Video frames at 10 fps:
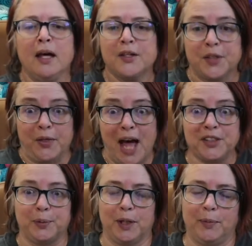So
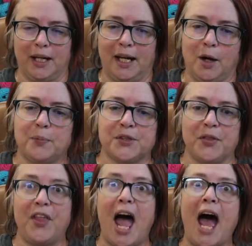that's been a big help. So
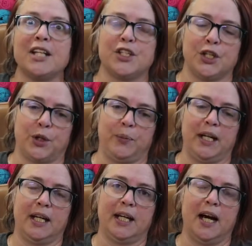that took
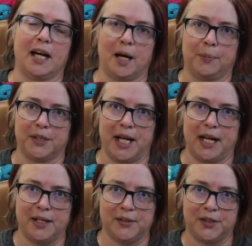me a couple
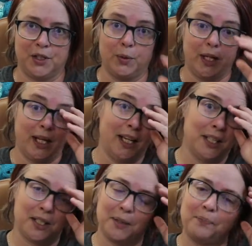days to
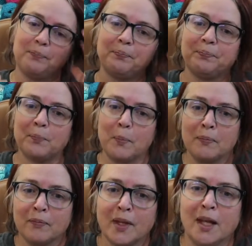get
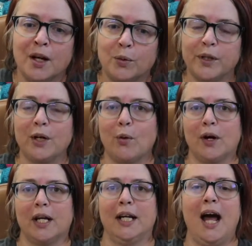
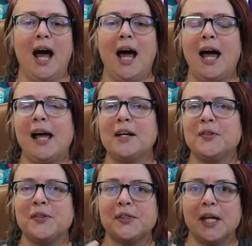
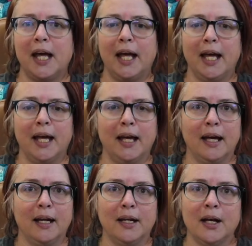reorganized,
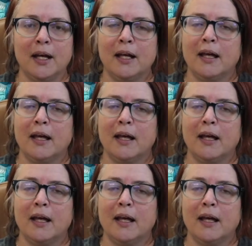and